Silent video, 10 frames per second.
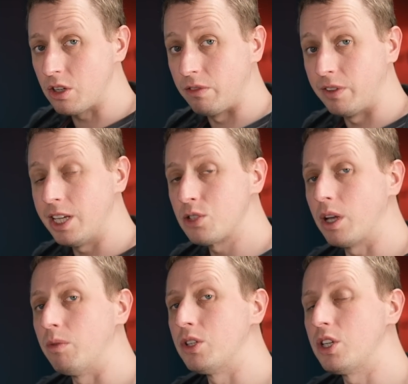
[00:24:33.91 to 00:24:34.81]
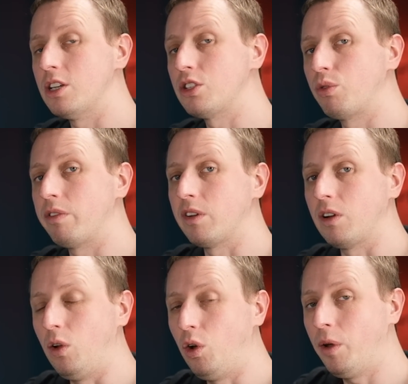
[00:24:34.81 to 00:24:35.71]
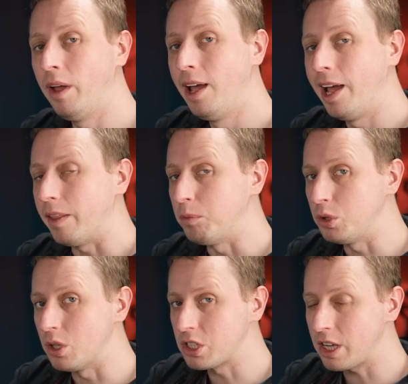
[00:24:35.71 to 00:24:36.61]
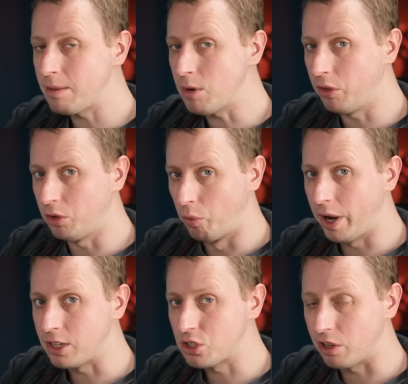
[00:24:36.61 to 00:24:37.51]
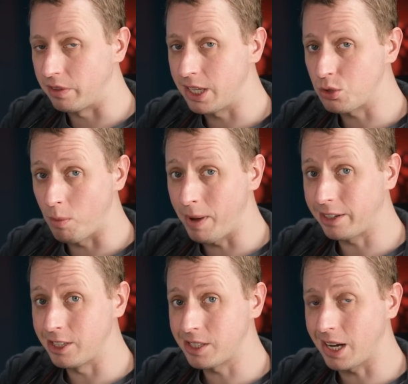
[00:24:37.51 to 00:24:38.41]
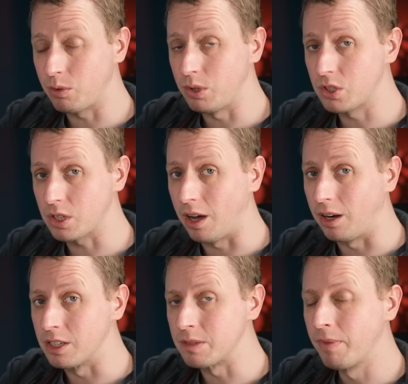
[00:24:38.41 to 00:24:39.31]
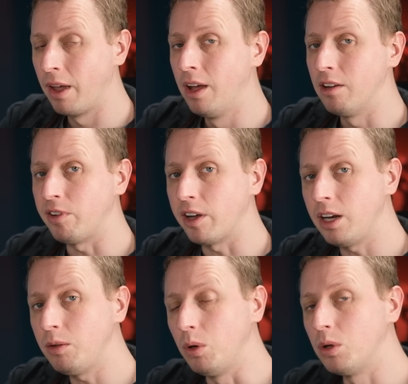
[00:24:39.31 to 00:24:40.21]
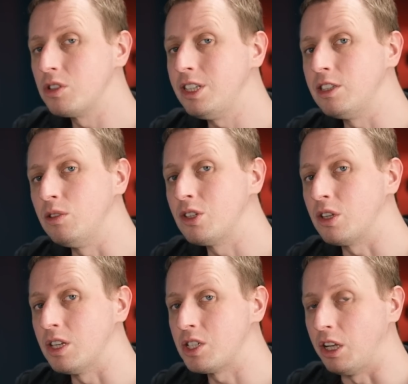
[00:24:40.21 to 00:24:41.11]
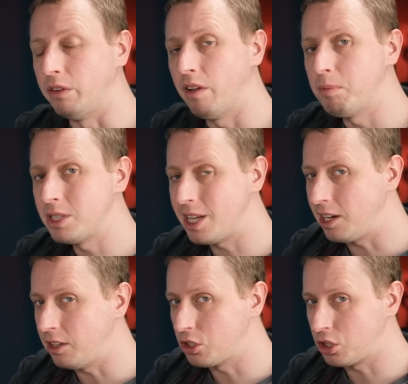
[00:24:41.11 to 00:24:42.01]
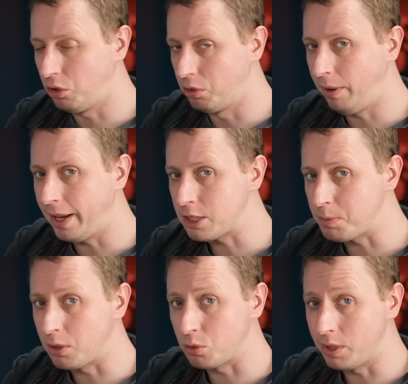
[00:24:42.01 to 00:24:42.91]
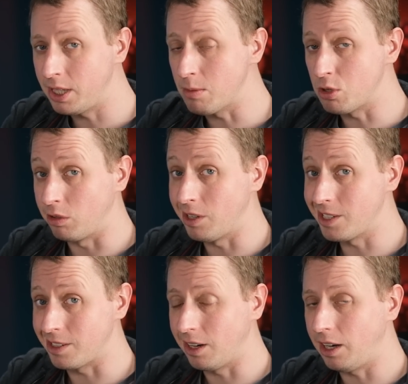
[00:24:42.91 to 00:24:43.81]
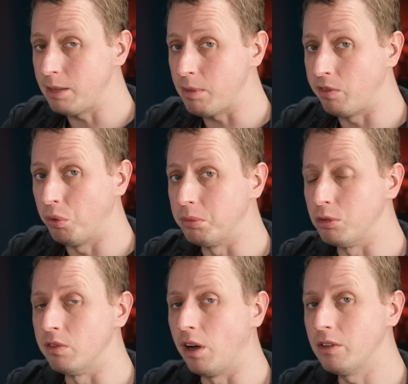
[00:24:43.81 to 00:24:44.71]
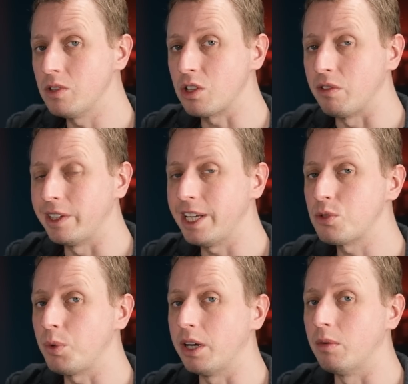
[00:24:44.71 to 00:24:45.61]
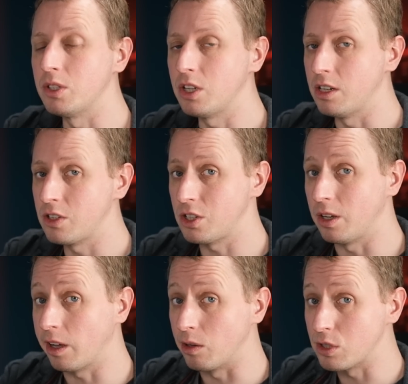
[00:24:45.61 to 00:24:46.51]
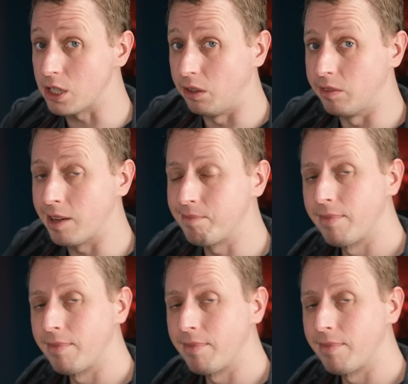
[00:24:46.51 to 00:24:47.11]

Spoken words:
So for this we're going to return to Griffin Claw, then we'll do the same on the red, so for this we're back to Sanguine Scarlet. Finally, we'll also need to do this on the silver, particularly the shoulder plates, because we need them to look nice and clean before we move on. So for this we're going to return to Surcoat Silver.